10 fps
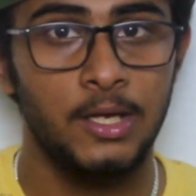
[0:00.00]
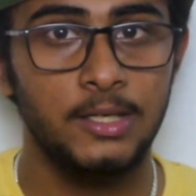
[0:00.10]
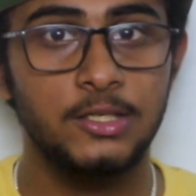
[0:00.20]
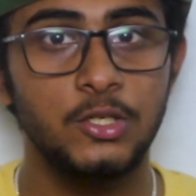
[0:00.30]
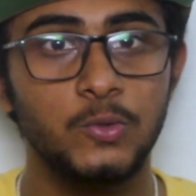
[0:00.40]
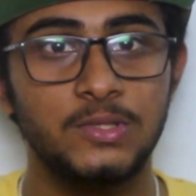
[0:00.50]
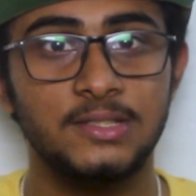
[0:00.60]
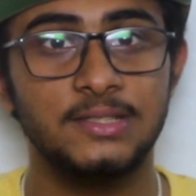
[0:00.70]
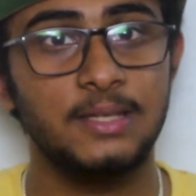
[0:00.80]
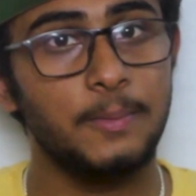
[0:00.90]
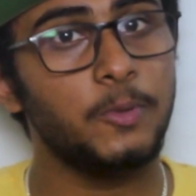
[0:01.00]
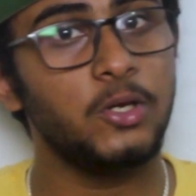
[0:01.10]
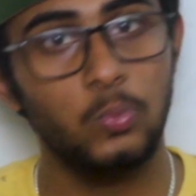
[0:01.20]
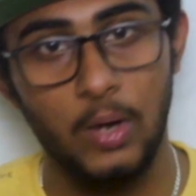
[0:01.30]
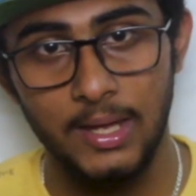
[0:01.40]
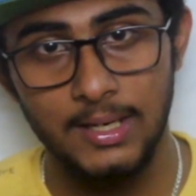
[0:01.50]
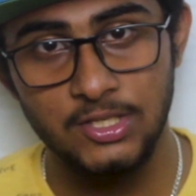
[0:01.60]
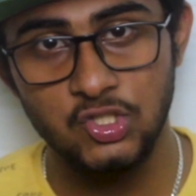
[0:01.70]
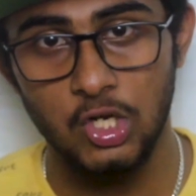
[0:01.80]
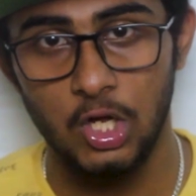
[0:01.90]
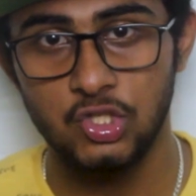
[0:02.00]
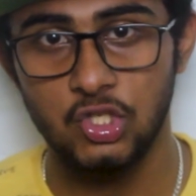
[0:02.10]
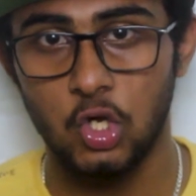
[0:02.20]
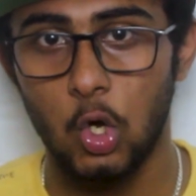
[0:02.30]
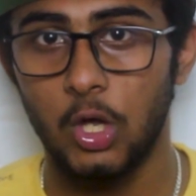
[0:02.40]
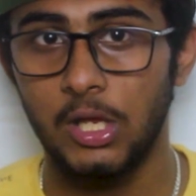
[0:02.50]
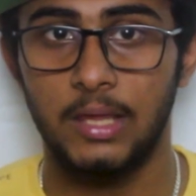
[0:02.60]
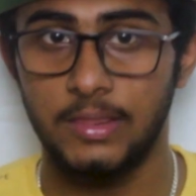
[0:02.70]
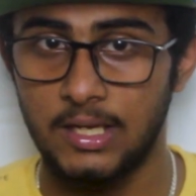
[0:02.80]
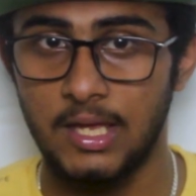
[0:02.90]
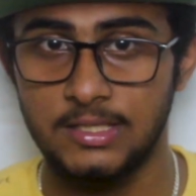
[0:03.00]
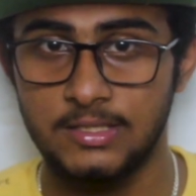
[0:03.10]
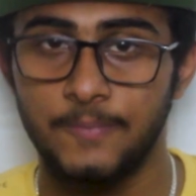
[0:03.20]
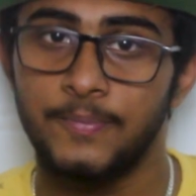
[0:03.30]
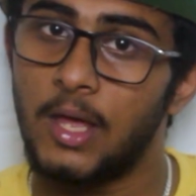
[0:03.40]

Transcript: It uses a separate wireless charging coil in the case,